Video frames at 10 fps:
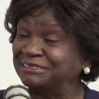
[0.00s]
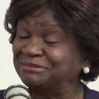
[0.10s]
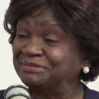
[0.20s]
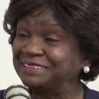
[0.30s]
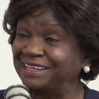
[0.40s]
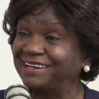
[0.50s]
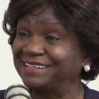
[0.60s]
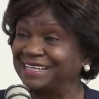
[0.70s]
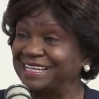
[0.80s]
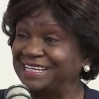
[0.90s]
Yeah.
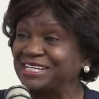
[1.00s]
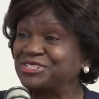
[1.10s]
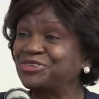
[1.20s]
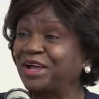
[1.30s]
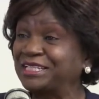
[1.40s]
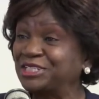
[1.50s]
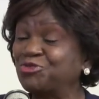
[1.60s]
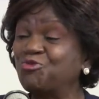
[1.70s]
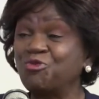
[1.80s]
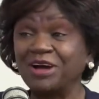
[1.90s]
So I
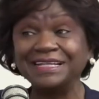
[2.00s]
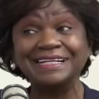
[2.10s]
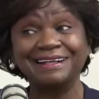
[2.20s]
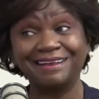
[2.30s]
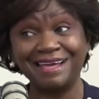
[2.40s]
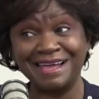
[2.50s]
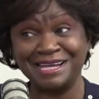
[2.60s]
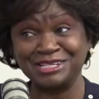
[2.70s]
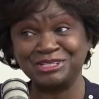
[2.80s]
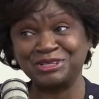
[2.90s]
took one
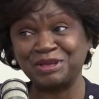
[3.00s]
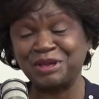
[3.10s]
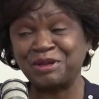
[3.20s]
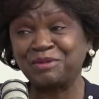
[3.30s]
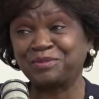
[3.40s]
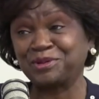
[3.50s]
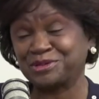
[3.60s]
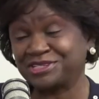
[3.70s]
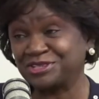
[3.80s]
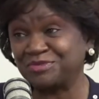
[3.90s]
class
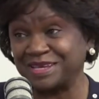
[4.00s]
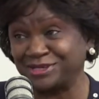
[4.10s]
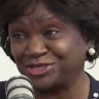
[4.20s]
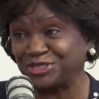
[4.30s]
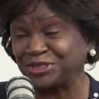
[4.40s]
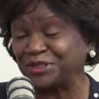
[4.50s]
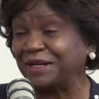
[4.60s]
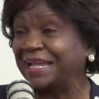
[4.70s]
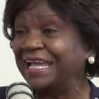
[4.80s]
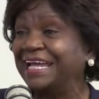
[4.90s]
per semester
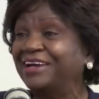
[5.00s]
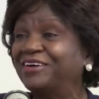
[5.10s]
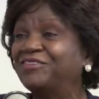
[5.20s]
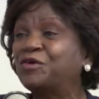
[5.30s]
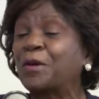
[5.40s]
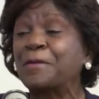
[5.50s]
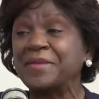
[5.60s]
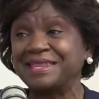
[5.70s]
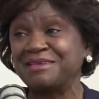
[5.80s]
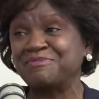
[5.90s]
for
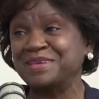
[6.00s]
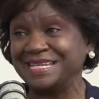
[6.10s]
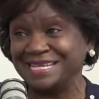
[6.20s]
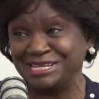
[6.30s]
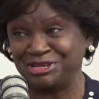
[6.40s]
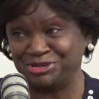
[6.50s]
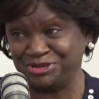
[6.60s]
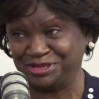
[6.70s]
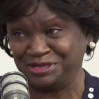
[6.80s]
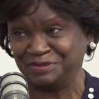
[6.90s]
many, many
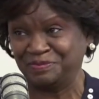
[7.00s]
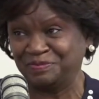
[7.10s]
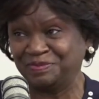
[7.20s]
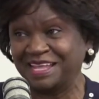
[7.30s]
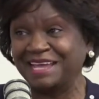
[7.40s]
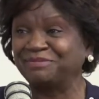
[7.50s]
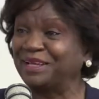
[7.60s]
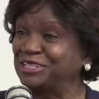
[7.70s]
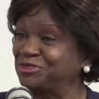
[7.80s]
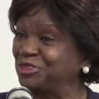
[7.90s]
years at
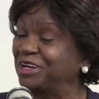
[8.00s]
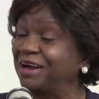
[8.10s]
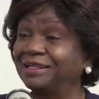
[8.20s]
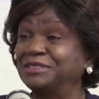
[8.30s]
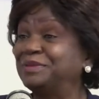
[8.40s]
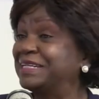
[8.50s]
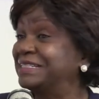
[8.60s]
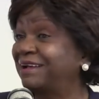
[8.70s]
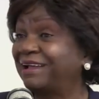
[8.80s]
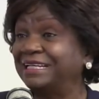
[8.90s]
Bakersfield College
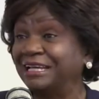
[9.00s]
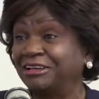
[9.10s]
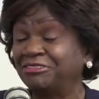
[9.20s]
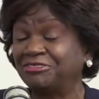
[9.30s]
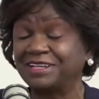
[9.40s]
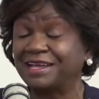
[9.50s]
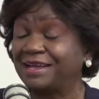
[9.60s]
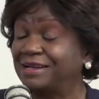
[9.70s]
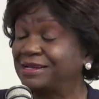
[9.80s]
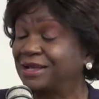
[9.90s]
because I loved
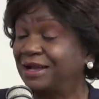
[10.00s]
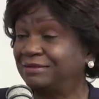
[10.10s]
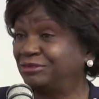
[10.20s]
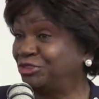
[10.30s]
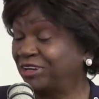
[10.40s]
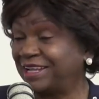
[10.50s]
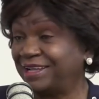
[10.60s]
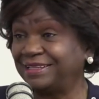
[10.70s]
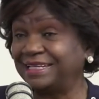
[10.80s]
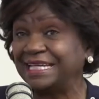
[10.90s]

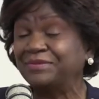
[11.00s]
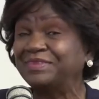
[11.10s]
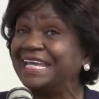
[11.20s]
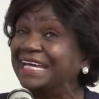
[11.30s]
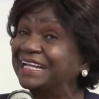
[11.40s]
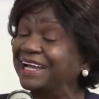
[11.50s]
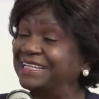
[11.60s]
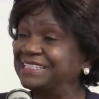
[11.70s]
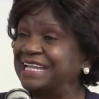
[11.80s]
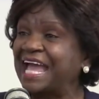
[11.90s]
learning. Yet I
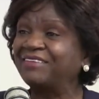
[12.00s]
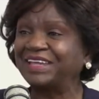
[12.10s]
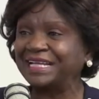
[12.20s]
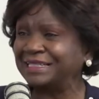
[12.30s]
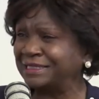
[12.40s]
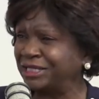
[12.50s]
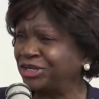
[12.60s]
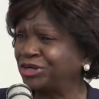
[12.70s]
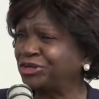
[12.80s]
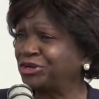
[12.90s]
didn't have a
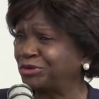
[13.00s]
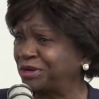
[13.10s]
clear career